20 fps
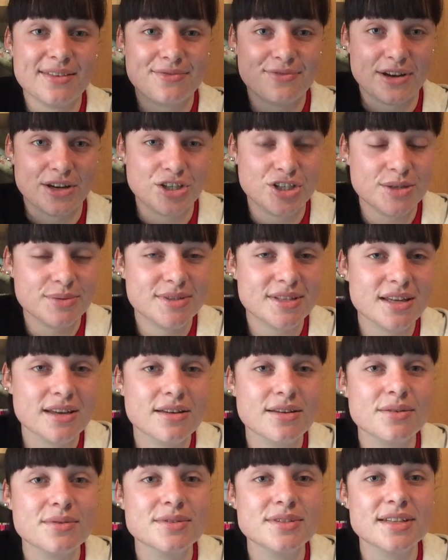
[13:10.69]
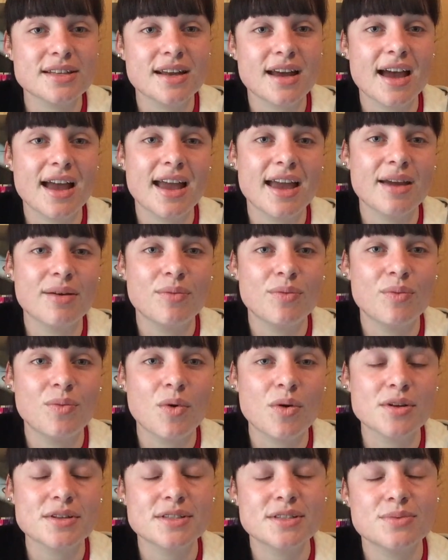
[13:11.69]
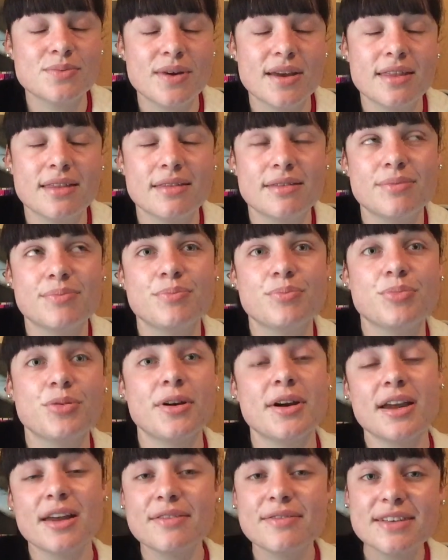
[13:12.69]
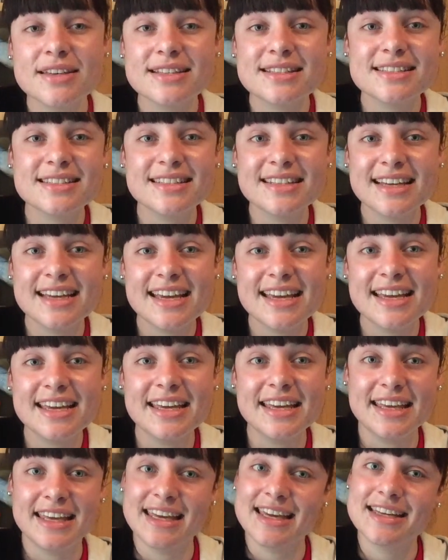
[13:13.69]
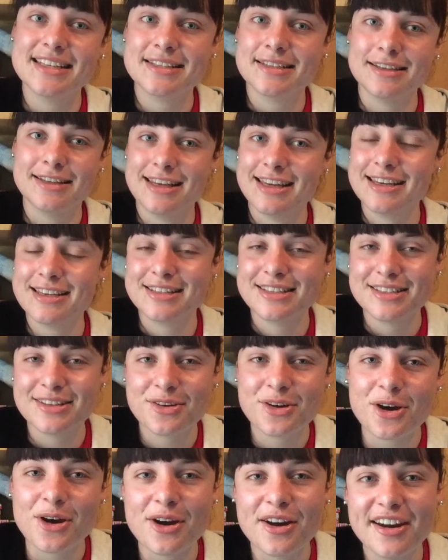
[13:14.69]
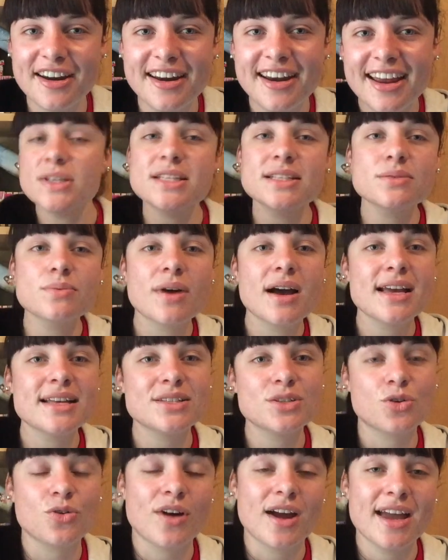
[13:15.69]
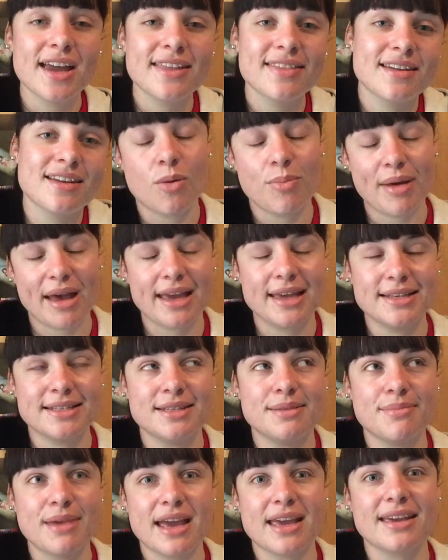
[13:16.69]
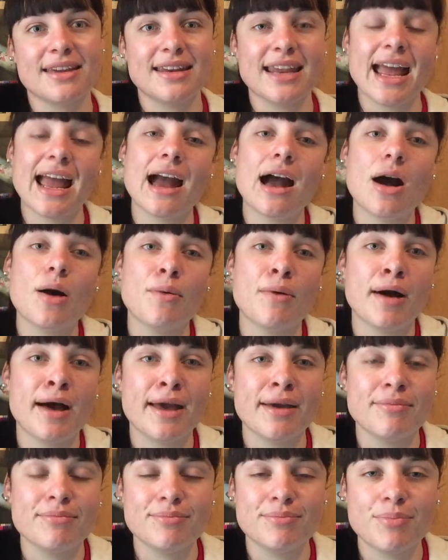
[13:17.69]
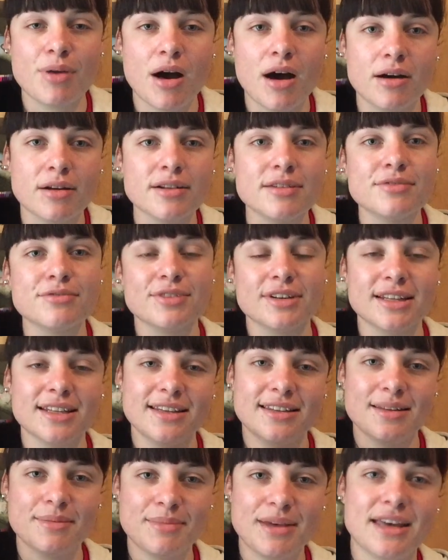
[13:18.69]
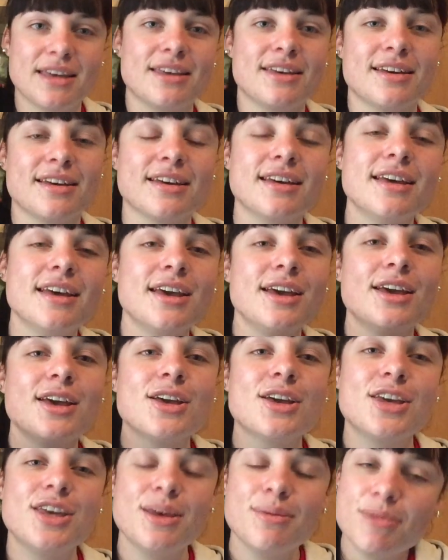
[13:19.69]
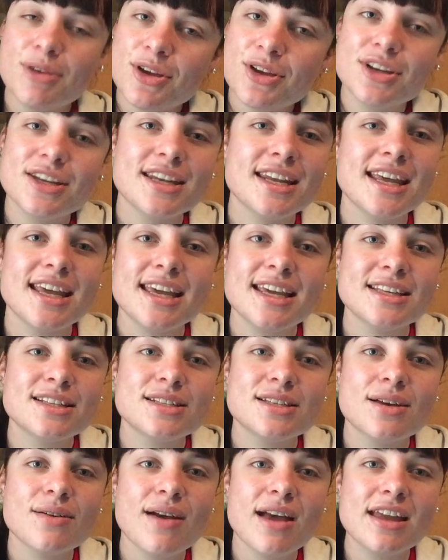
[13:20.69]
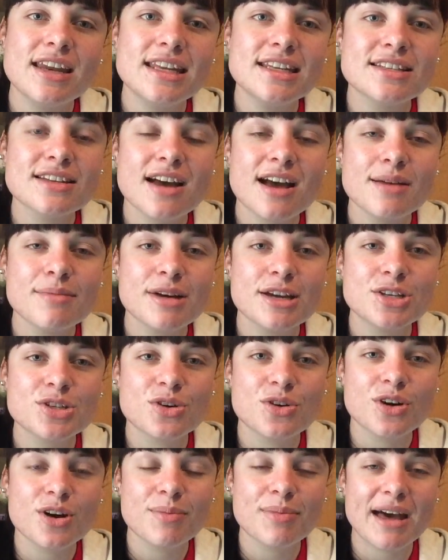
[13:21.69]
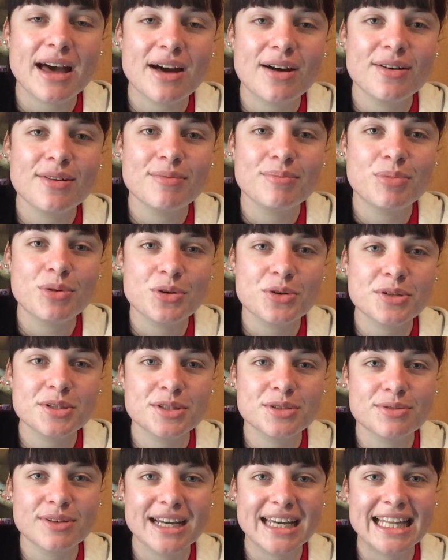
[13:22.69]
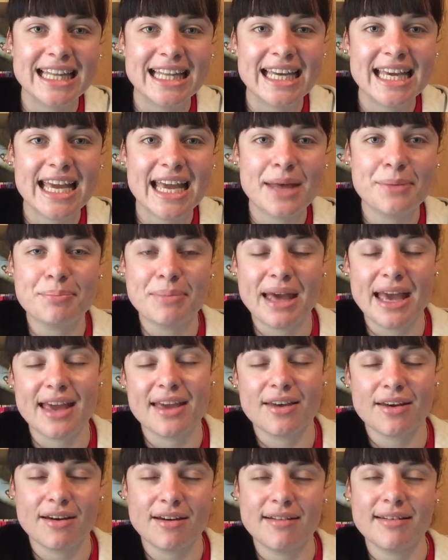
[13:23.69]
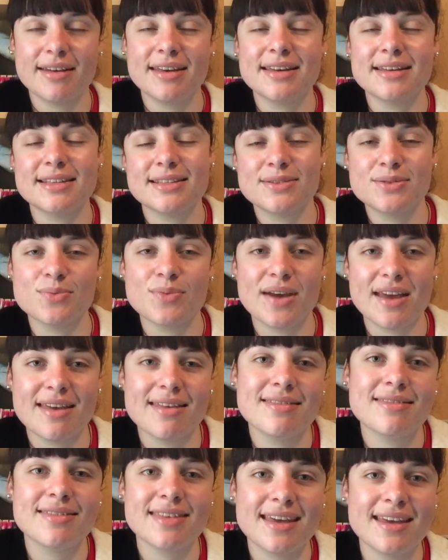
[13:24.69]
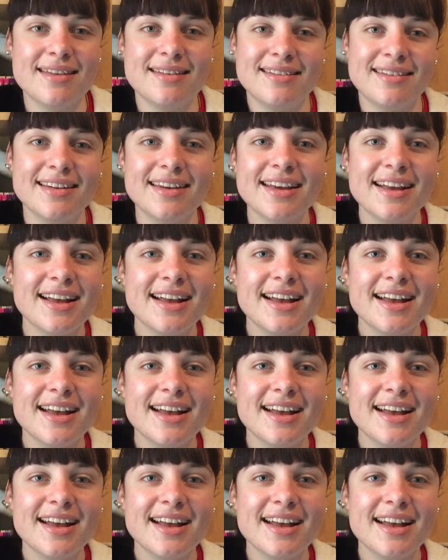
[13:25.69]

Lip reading: of the friendship circles that I was with previously years and years ago, which is why it's great that I'm back into manga now. I'm part of really the manga community, so anytime I talk about books really and manga is within